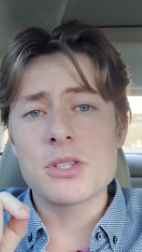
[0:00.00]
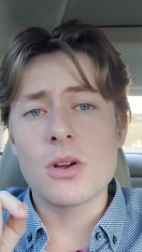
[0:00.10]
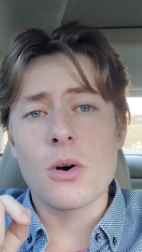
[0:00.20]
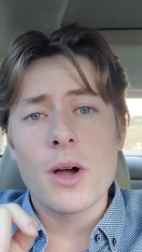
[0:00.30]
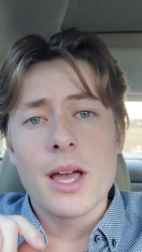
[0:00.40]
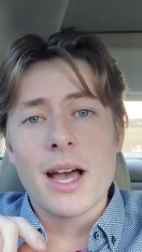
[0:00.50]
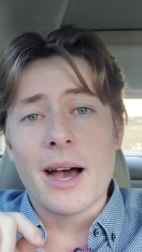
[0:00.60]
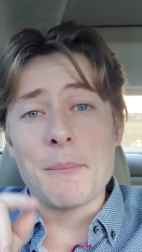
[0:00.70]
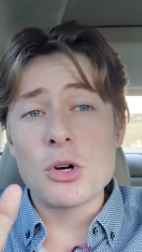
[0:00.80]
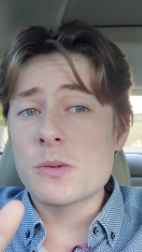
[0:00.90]
So
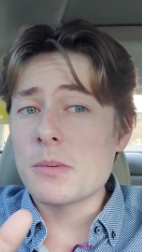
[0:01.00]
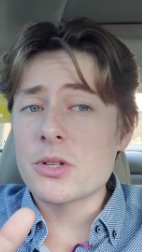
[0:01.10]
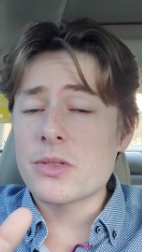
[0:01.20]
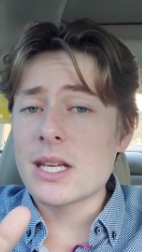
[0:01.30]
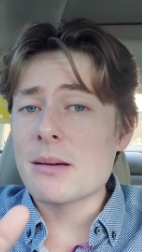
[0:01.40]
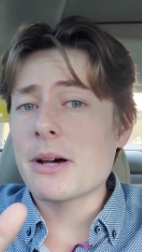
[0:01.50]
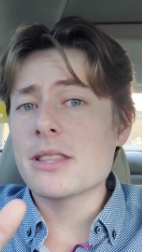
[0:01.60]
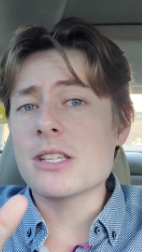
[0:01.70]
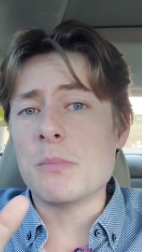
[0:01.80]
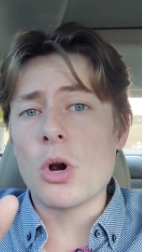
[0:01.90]
most people don't think about
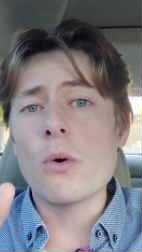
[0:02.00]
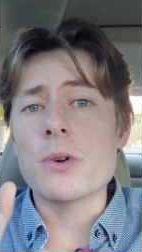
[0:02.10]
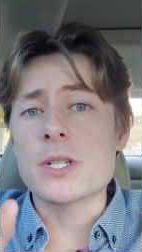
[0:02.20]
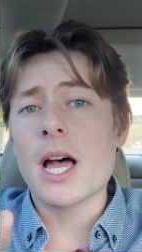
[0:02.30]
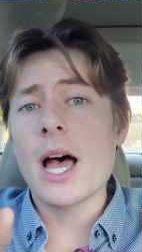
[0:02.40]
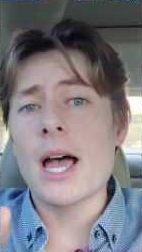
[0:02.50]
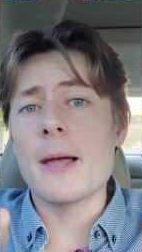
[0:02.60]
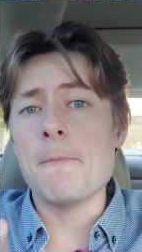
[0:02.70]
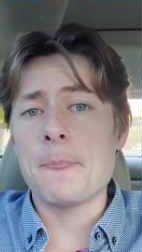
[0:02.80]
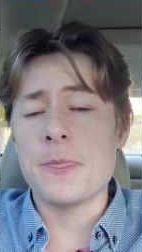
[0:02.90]
this, but over time,